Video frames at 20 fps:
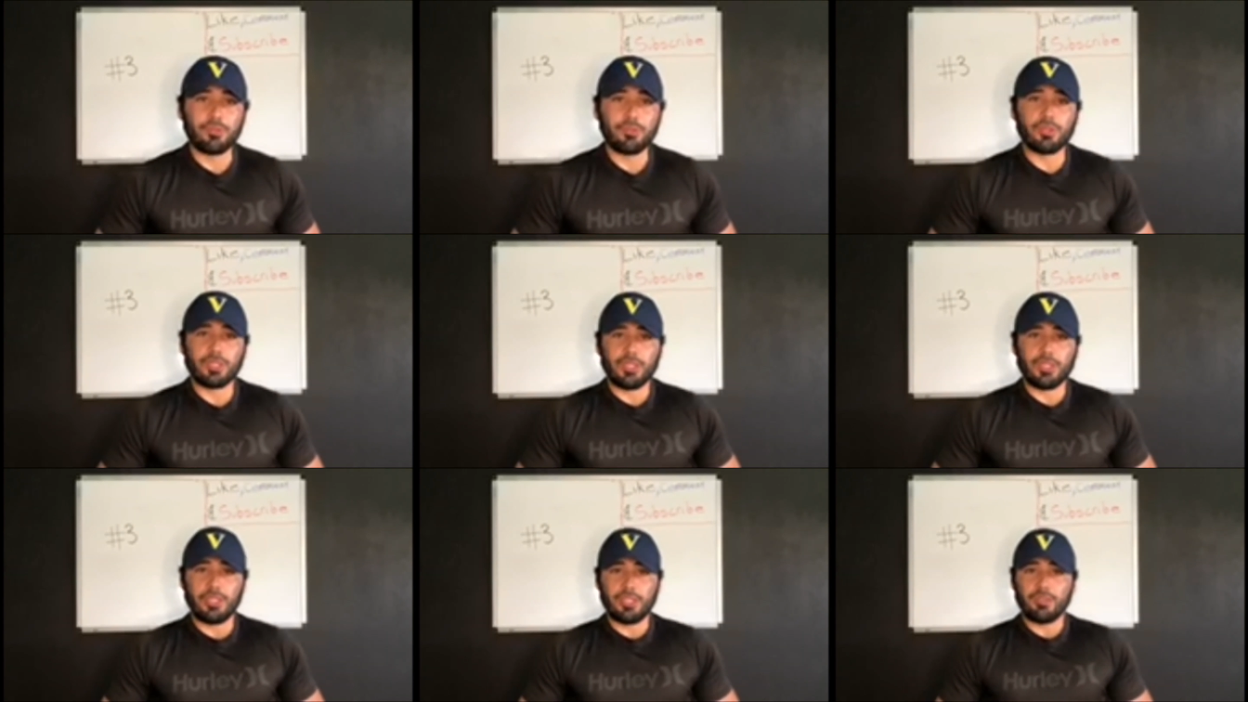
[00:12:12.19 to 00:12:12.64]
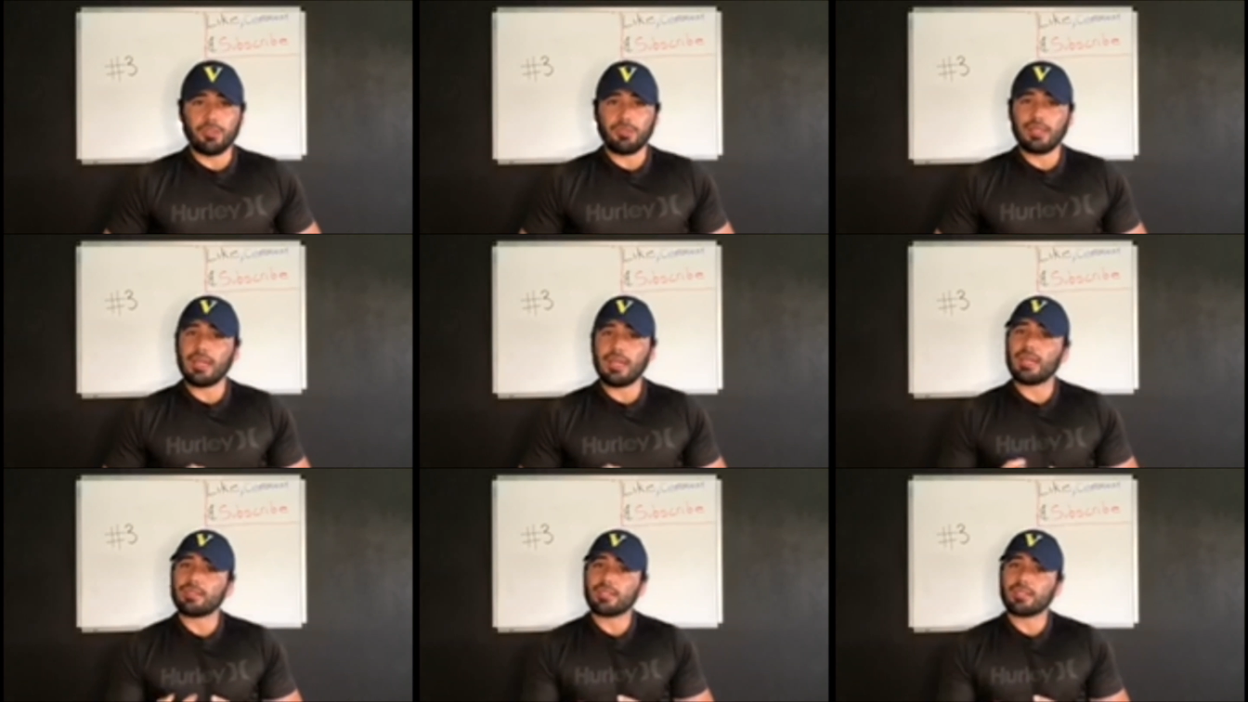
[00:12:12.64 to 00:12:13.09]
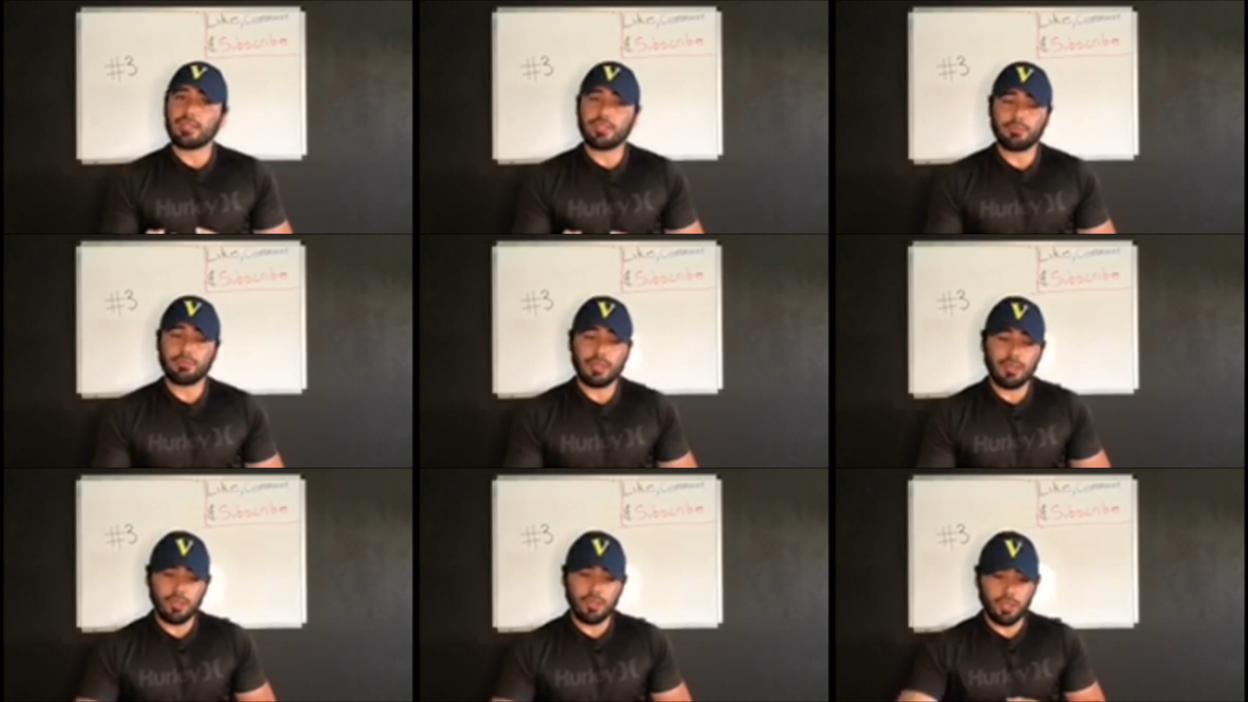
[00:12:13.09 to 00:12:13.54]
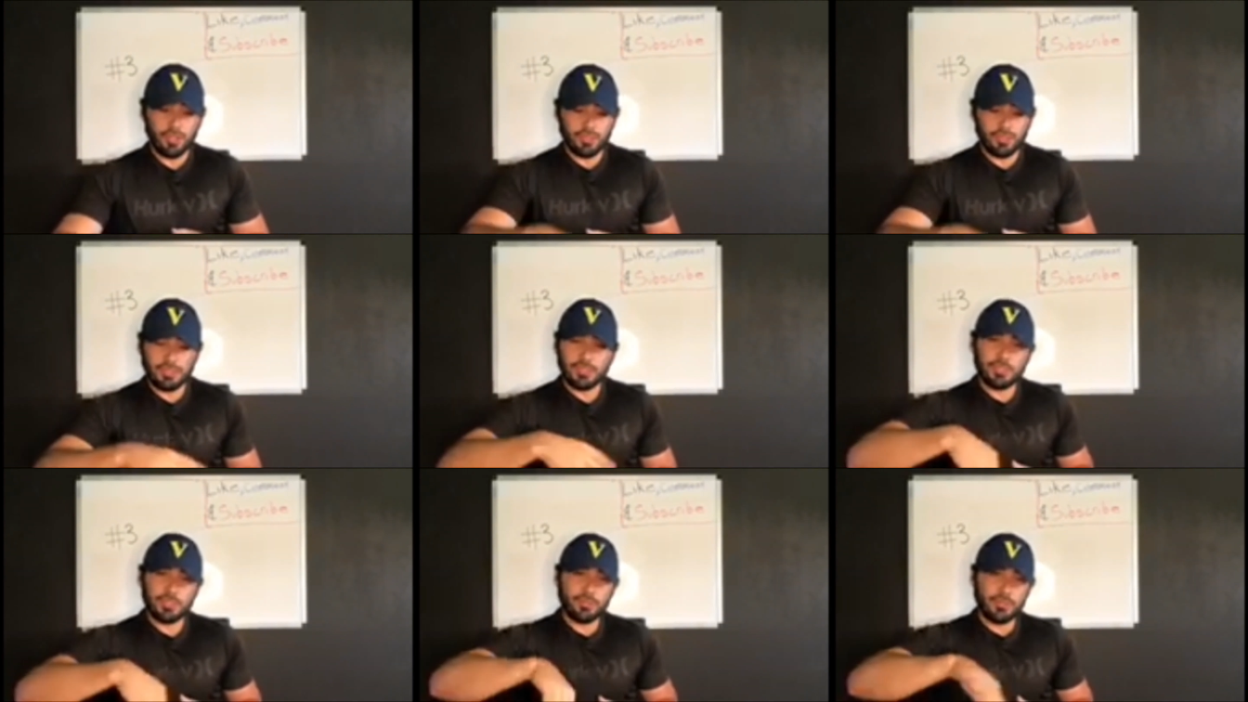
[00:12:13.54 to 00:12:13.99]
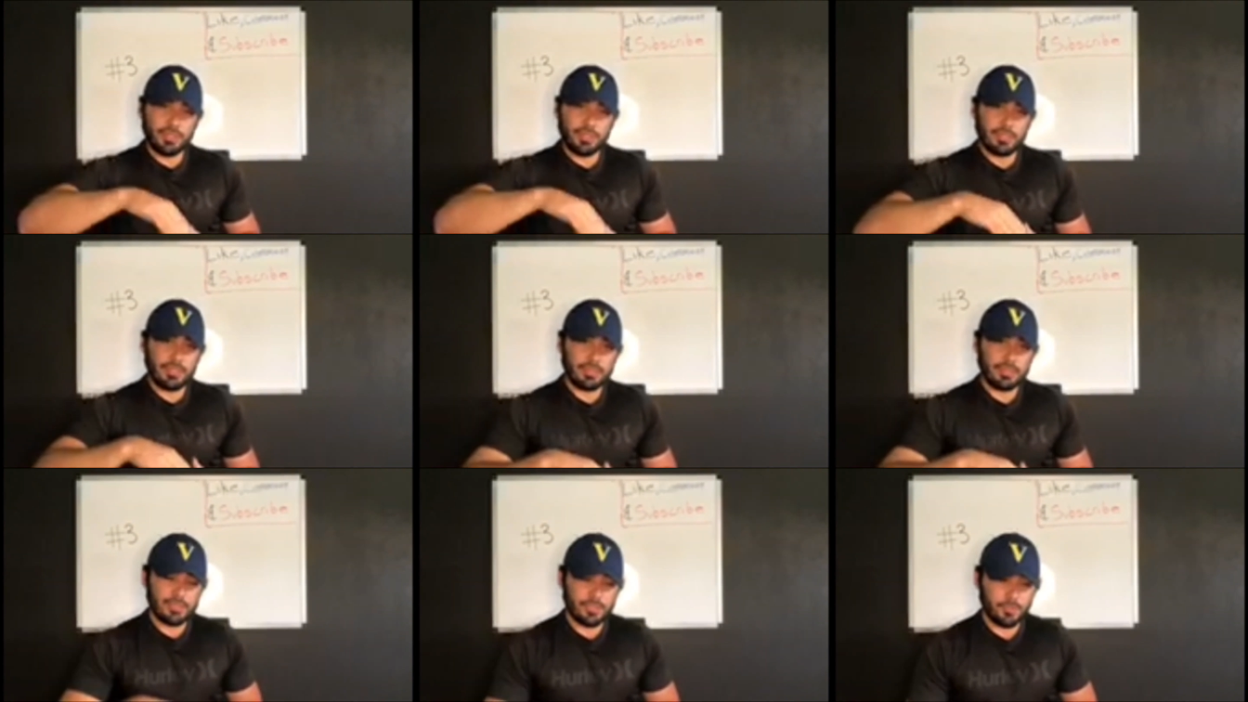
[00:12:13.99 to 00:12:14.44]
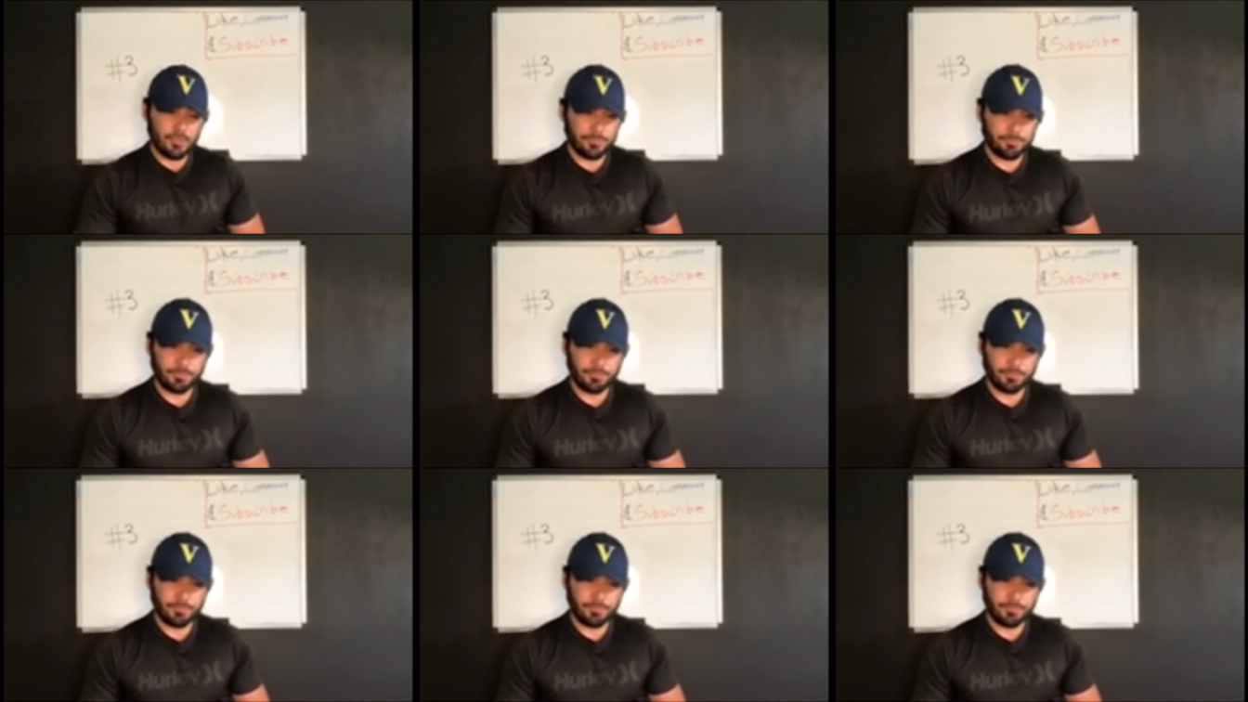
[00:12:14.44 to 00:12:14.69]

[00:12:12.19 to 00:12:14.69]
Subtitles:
You know, I talked about all these 3 in detail.